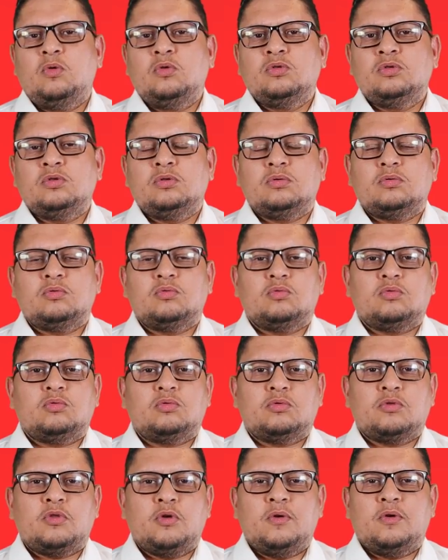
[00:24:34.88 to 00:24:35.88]
all
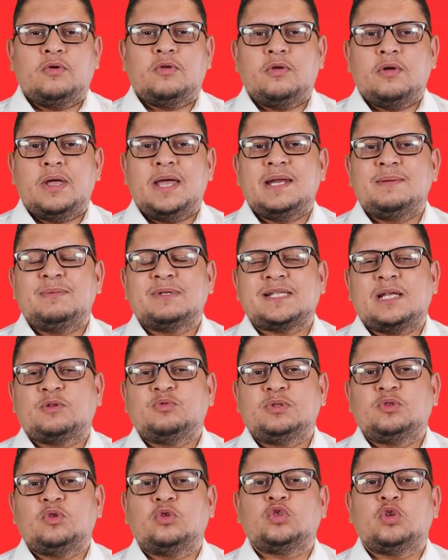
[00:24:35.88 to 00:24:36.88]
the elements
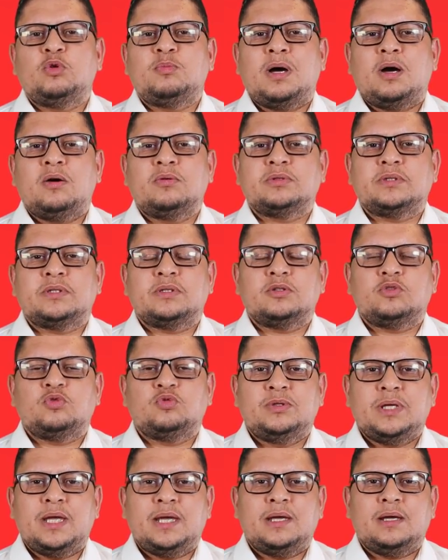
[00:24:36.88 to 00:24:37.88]
that we talked about
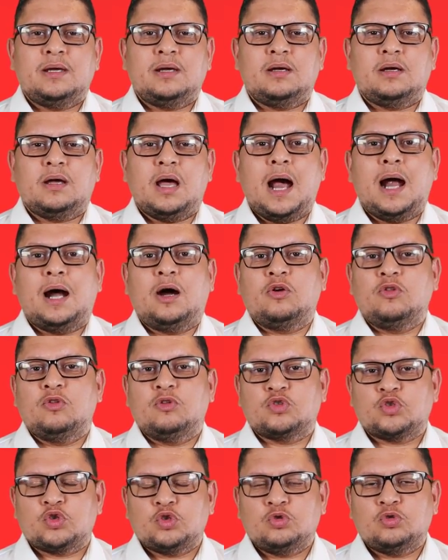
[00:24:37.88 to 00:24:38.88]
today uh, are on
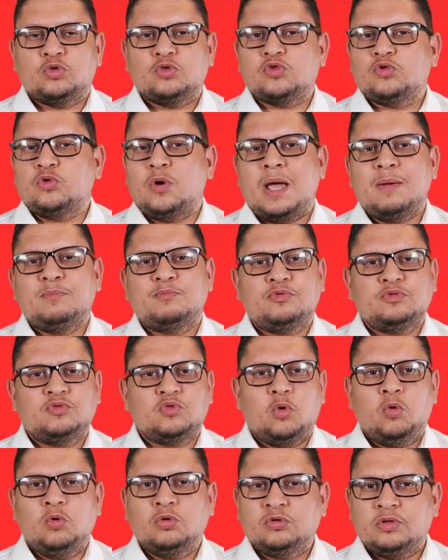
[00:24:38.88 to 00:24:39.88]
the show notes so i
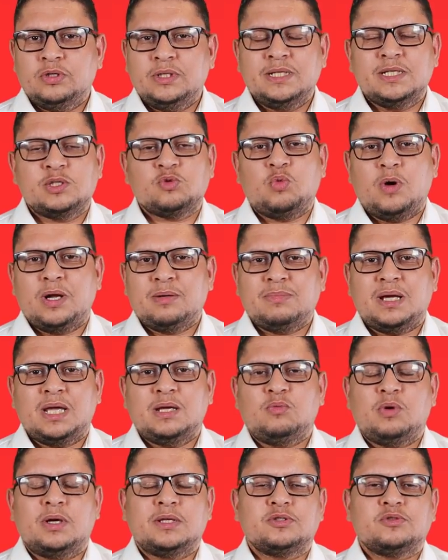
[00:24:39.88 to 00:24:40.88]
put all the links one
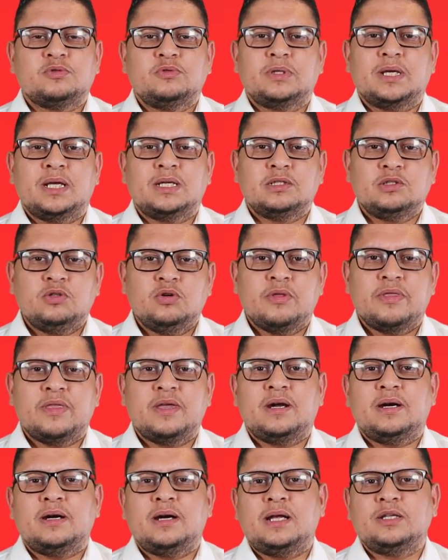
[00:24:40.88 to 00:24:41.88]
by one so you can go
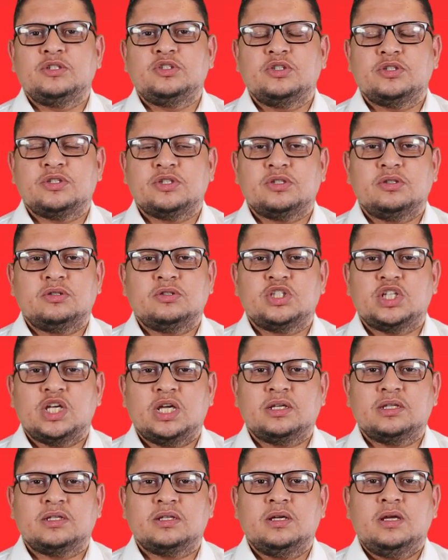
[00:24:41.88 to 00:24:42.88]
there and just uh,
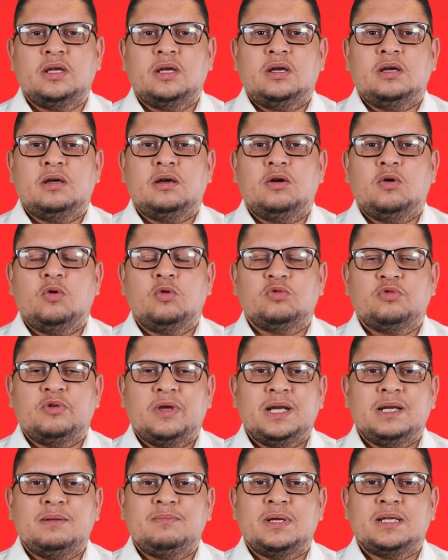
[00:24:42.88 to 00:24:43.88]
check uh, all the
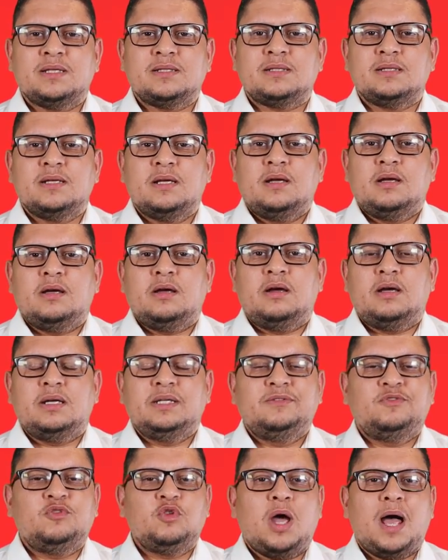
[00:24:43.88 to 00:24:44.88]
elements uh,
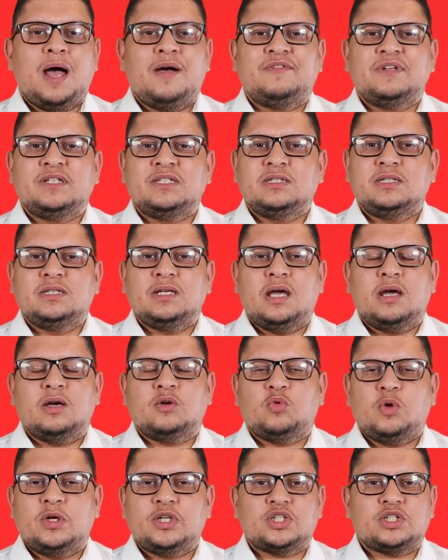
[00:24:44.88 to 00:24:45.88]
if you have any
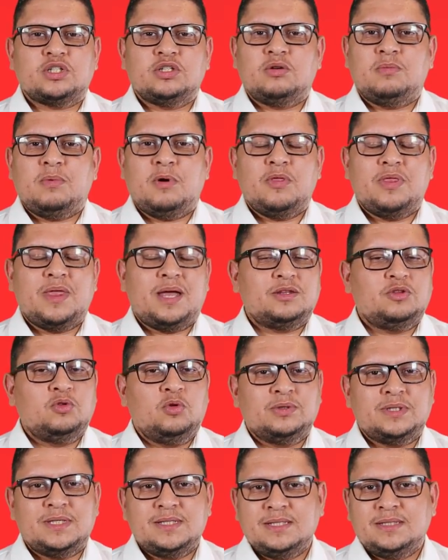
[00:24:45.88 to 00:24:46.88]
uh, question about that
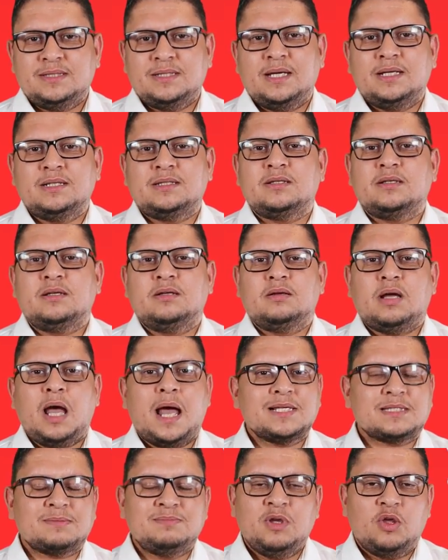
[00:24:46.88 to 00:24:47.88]
don't hesitate uh,
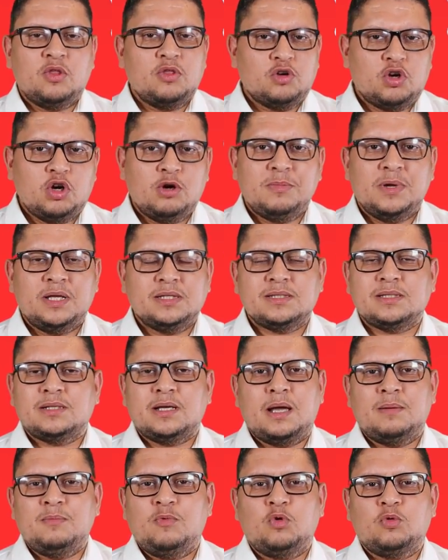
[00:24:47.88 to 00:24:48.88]
ask me on the comments
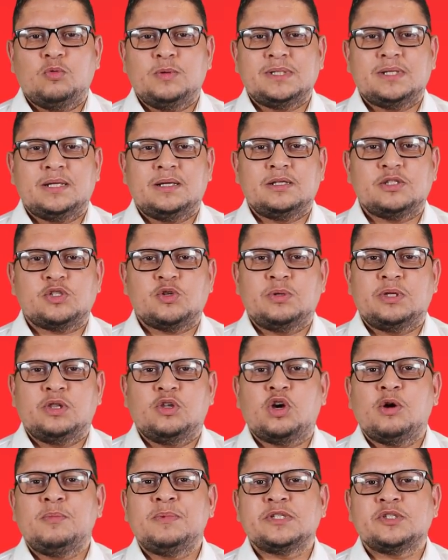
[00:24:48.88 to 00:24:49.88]
i'm always answering
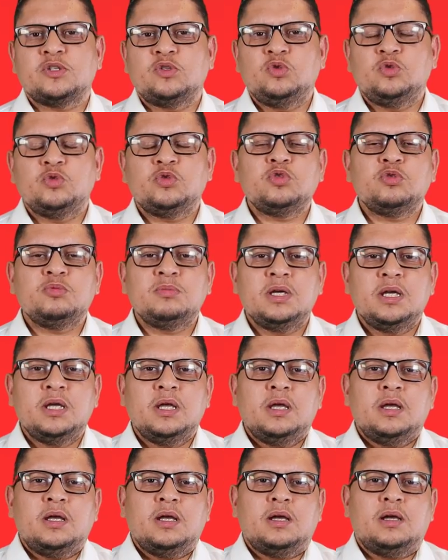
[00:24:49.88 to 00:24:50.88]
the comments on youtube
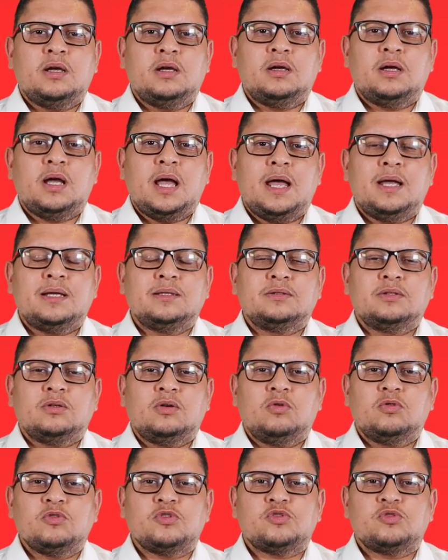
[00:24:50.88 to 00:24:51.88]
and
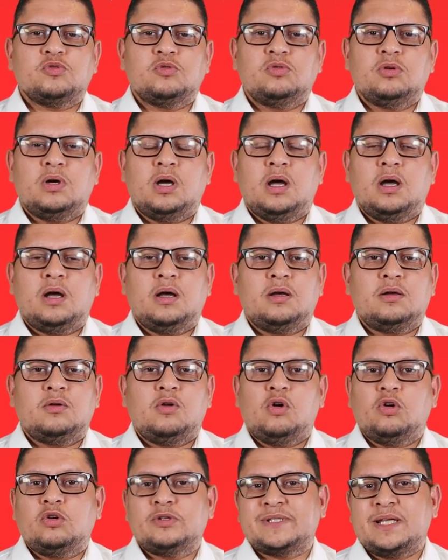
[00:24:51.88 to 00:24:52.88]
also
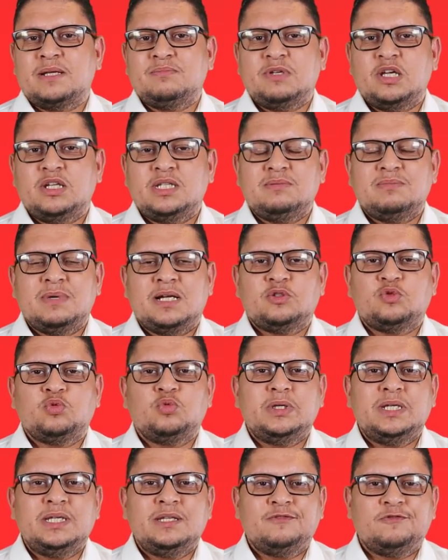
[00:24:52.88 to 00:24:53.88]
or send me an email
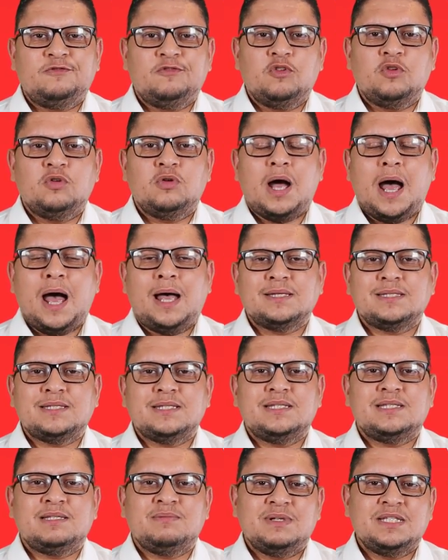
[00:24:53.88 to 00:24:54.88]
to info at
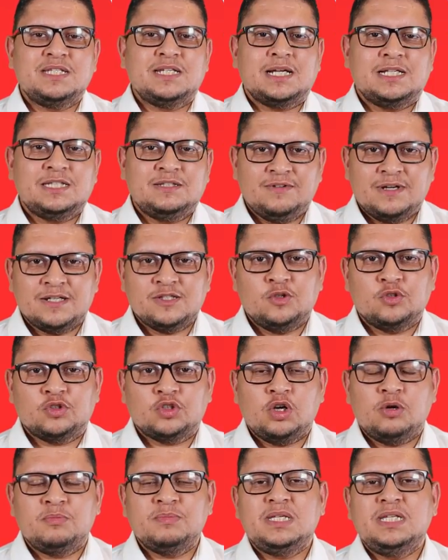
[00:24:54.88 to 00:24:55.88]

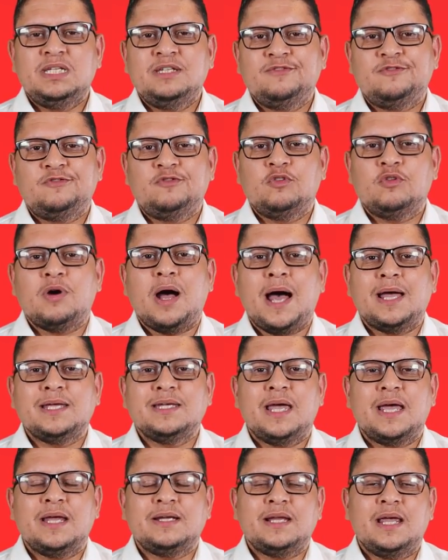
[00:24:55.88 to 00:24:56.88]
easymedicaldevice.com info
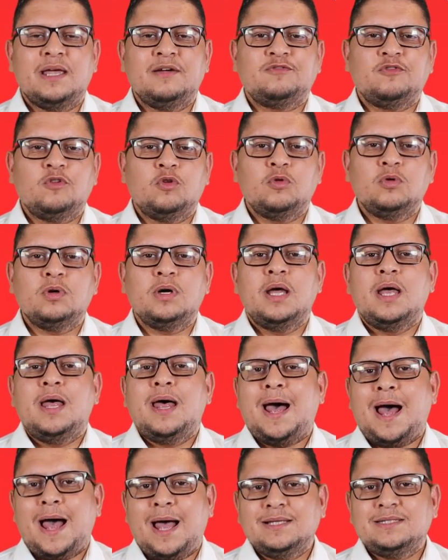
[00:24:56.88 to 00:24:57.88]
info
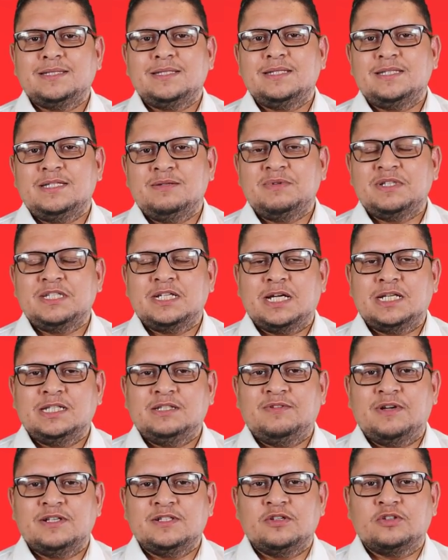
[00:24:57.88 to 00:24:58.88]
at
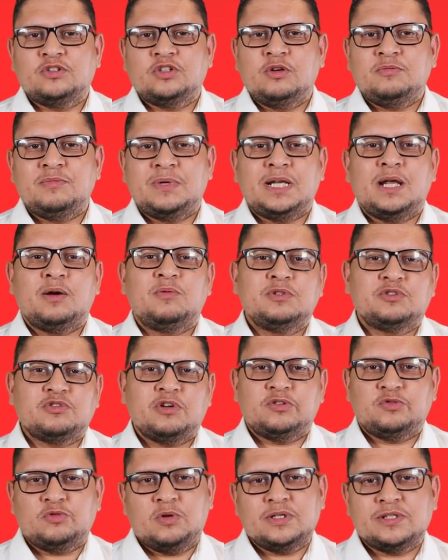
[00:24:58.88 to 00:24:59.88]
easymedicaldevice.com and i will
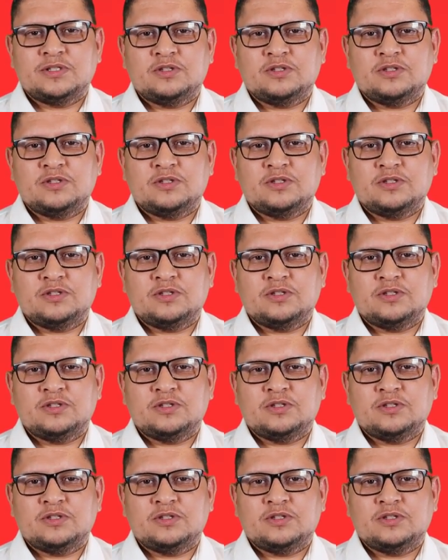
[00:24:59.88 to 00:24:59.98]
try to